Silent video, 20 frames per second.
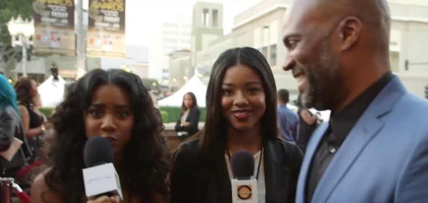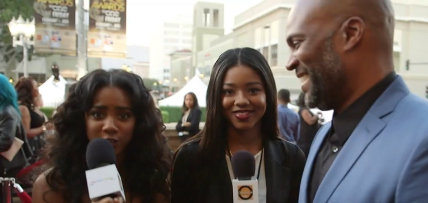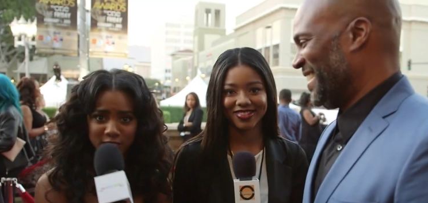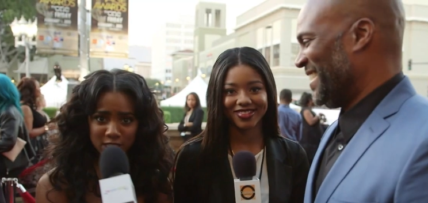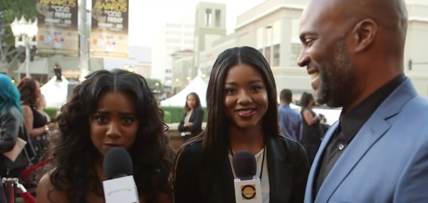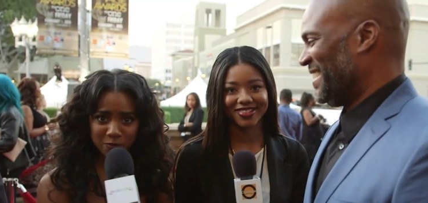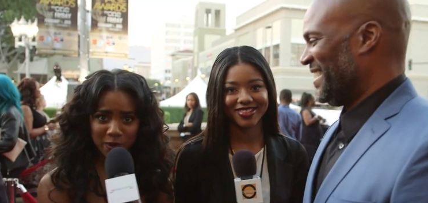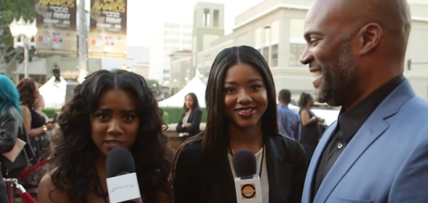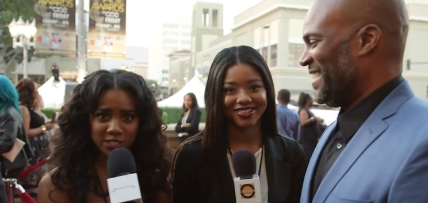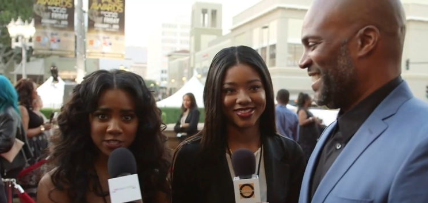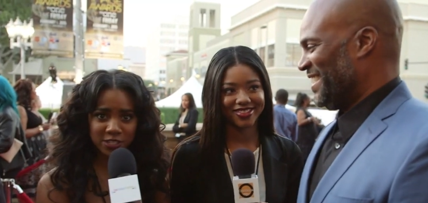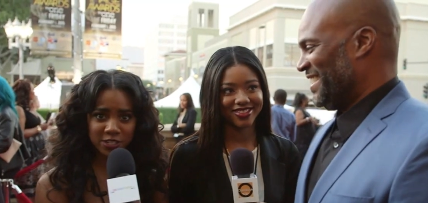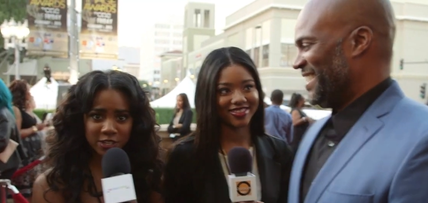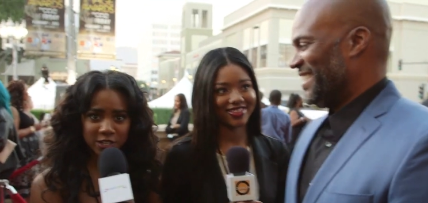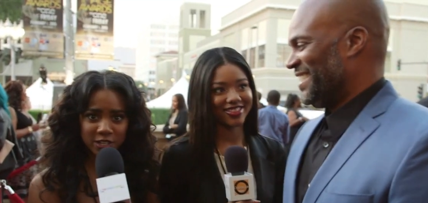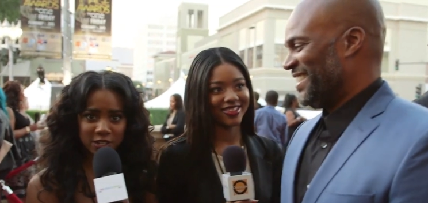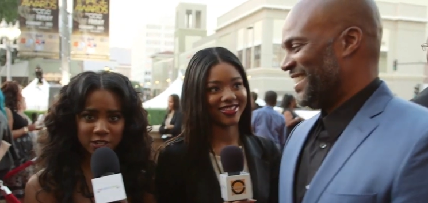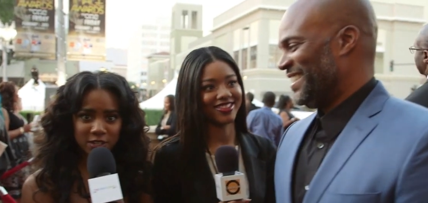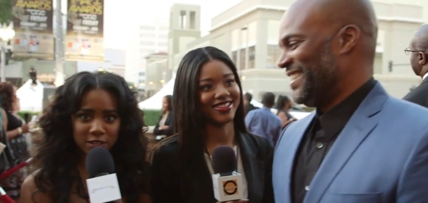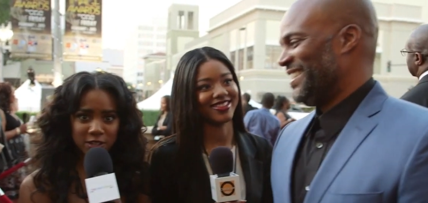Speaker 1: Chris
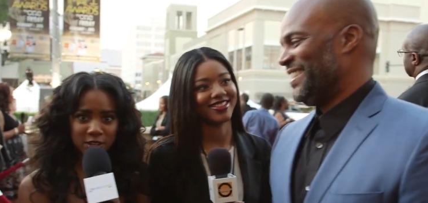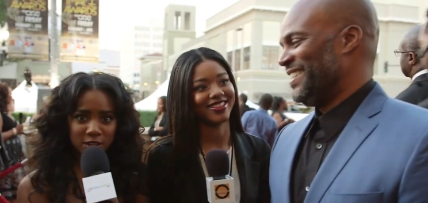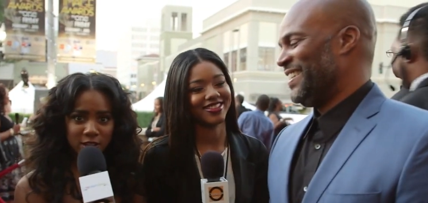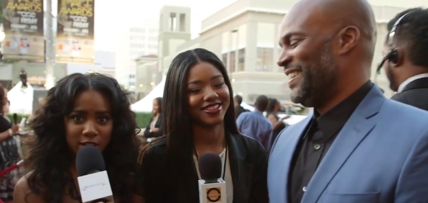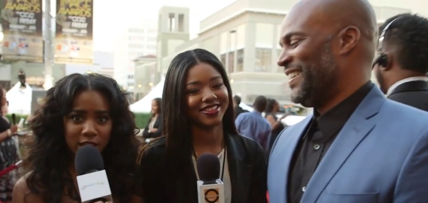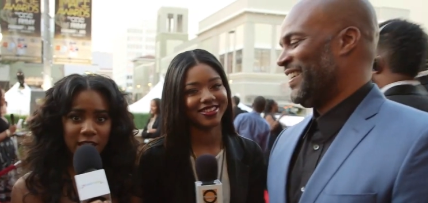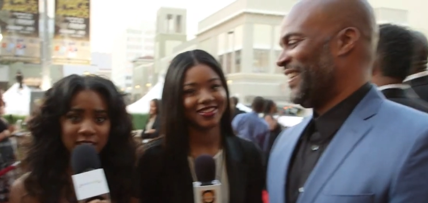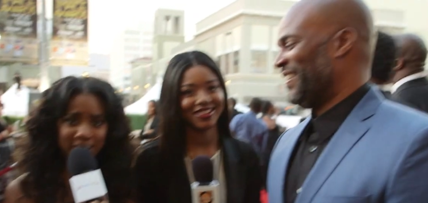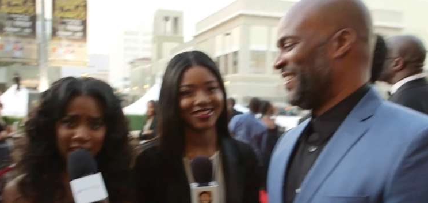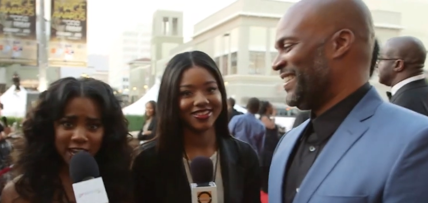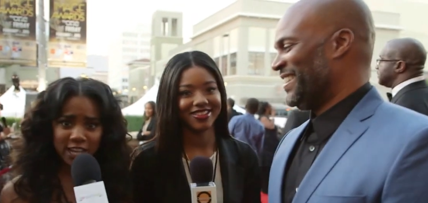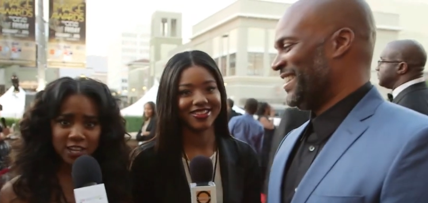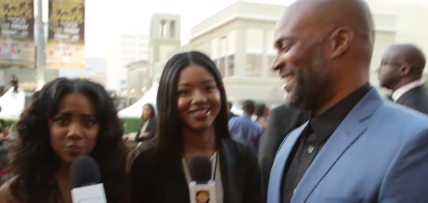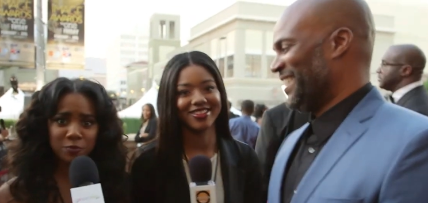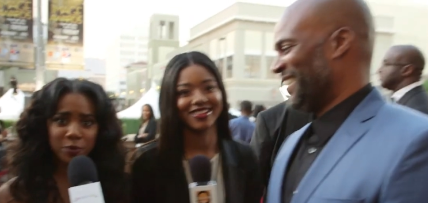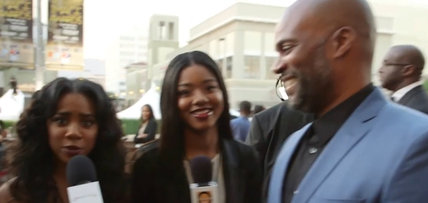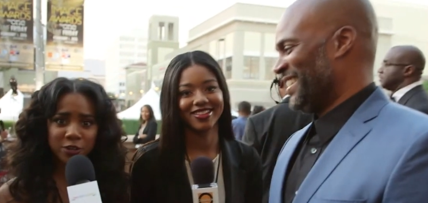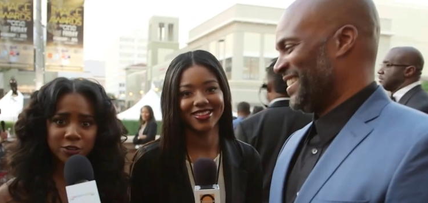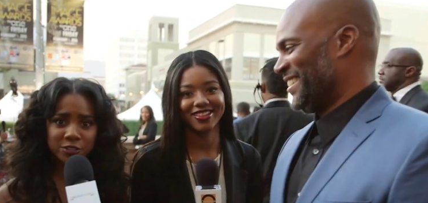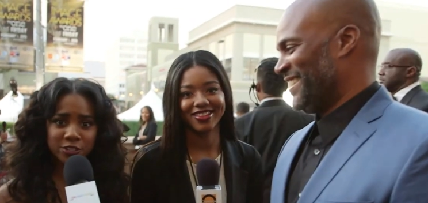Spencer,
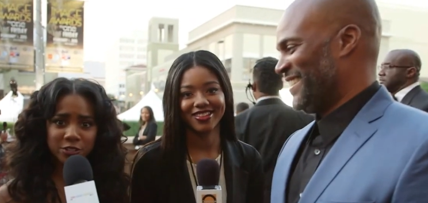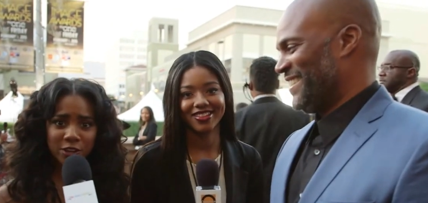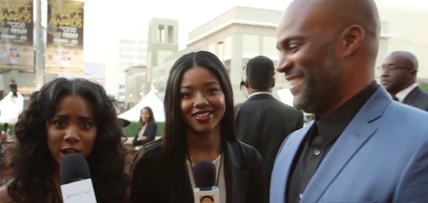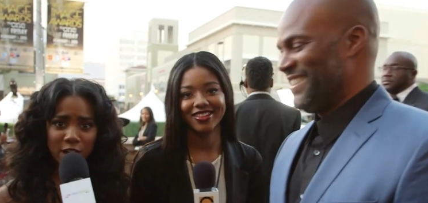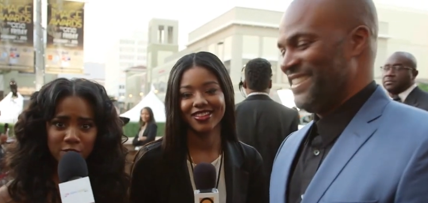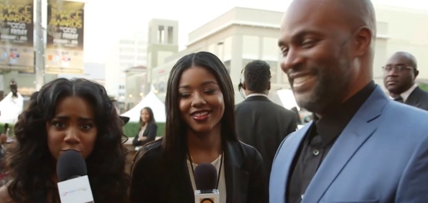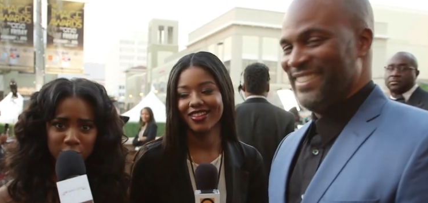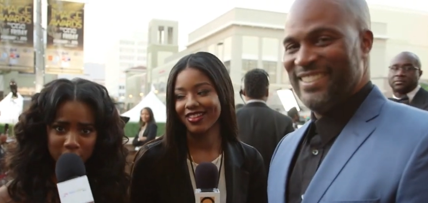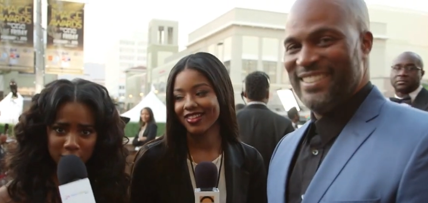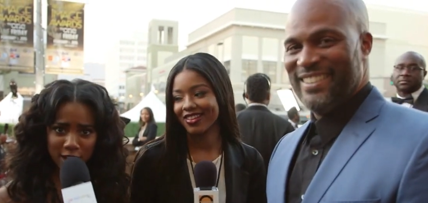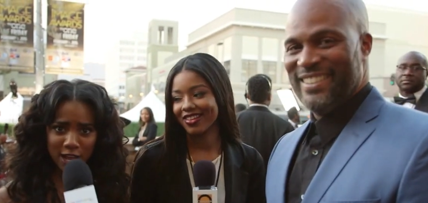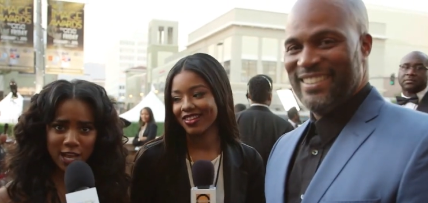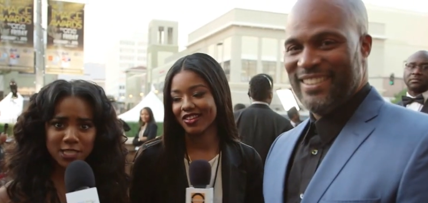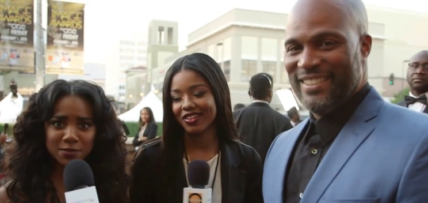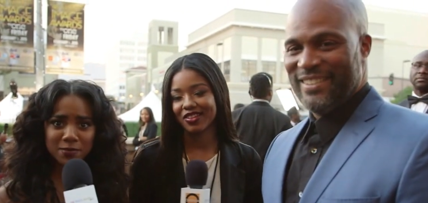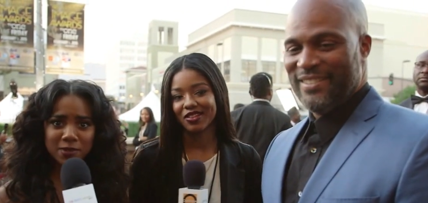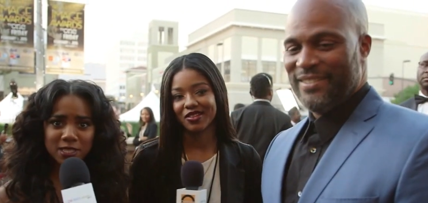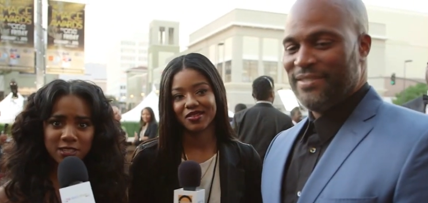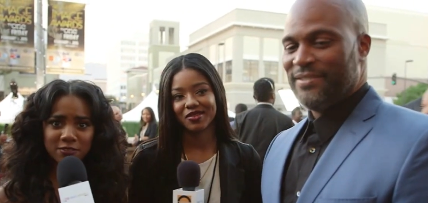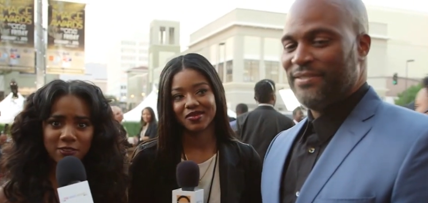executive producer of Real
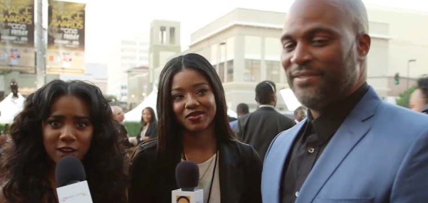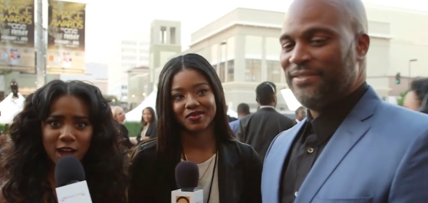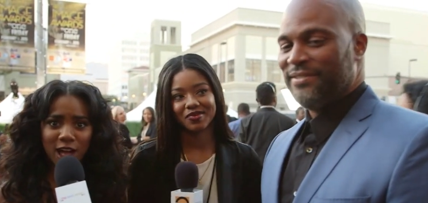Husbands of